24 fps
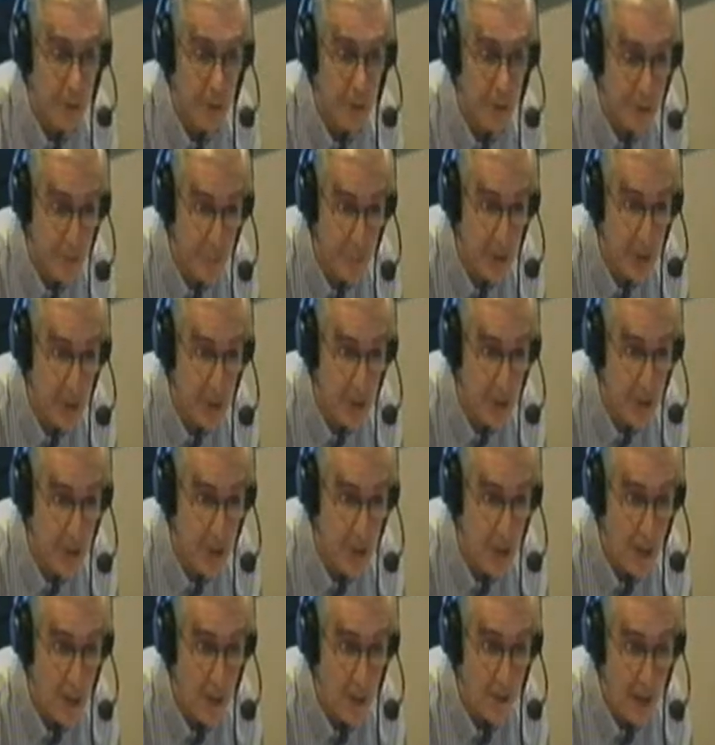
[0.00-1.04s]
response,
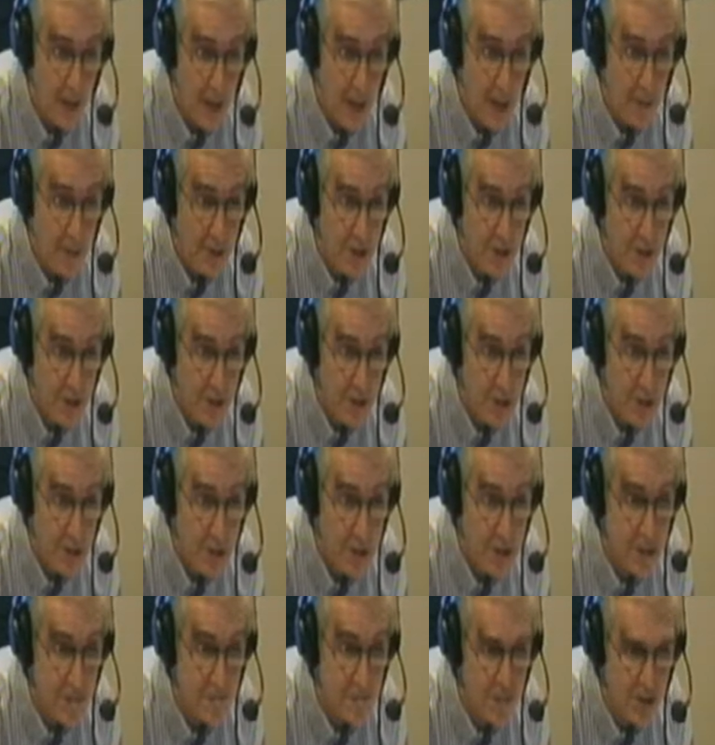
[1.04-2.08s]
perhaps you should
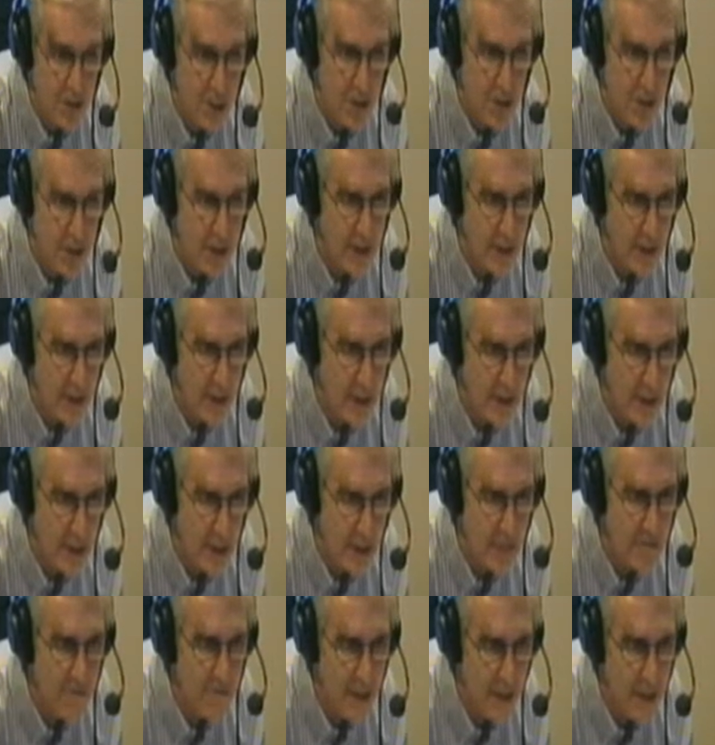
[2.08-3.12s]
just turn on your heel
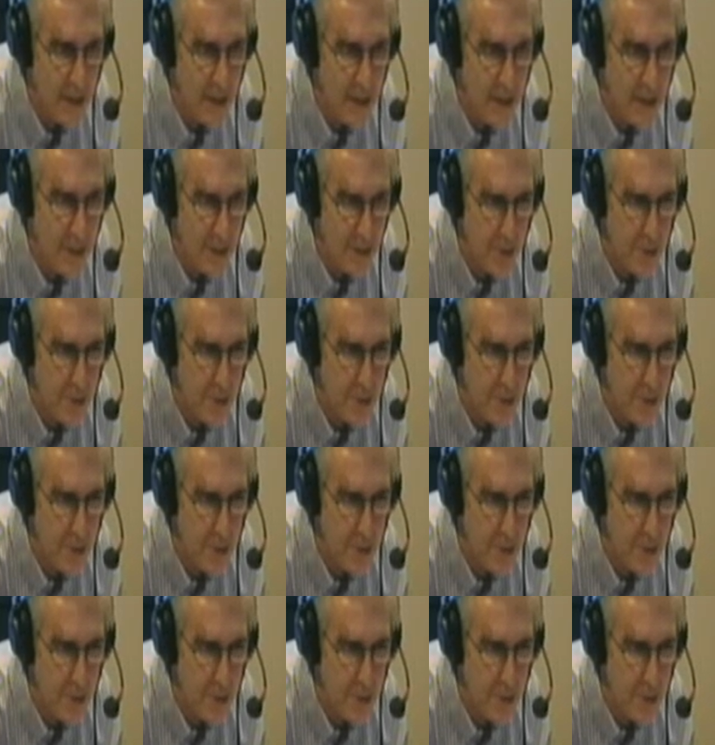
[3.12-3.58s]
and find another